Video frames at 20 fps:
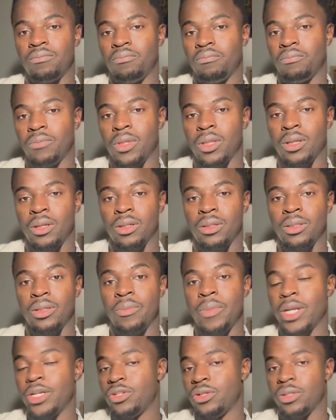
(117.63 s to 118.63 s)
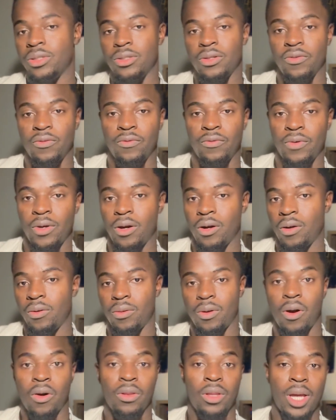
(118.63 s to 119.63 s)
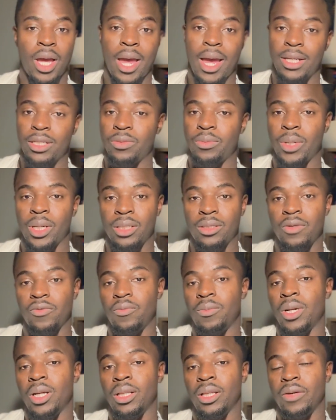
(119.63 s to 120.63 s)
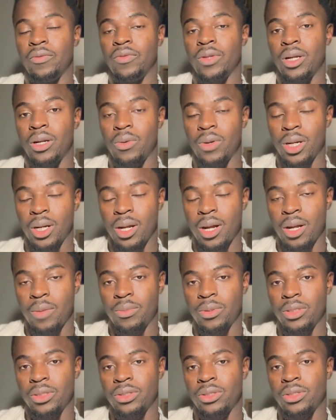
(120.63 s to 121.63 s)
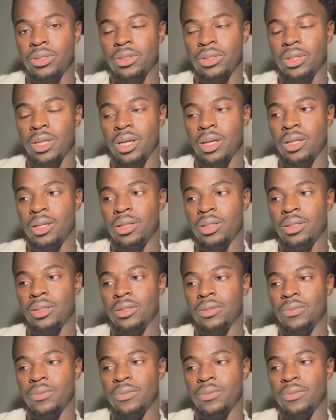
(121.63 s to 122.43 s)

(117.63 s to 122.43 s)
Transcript: the dimensions of all the aspects of my life that I want to accomplish. And